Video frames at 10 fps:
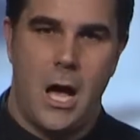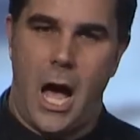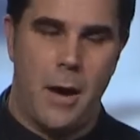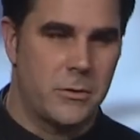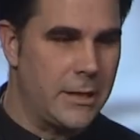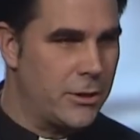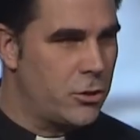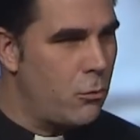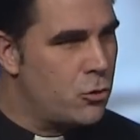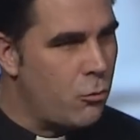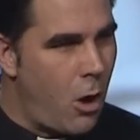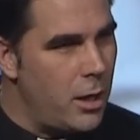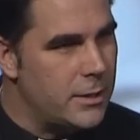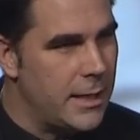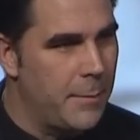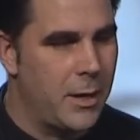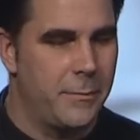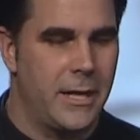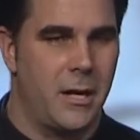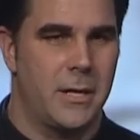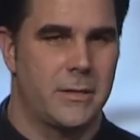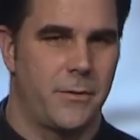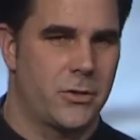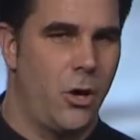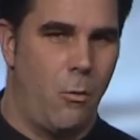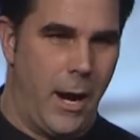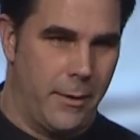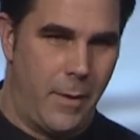I was like so drawn to that. But I'm thinking to myself, there's no way.